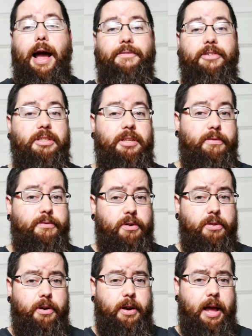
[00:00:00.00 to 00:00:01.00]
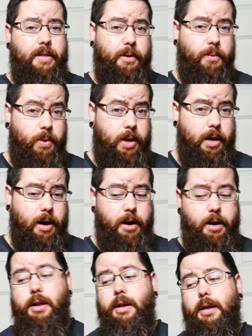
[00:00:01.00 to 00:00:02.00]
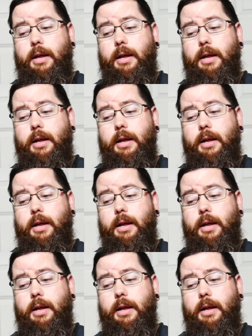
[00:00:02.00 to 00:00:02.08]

obviously further ahead than we are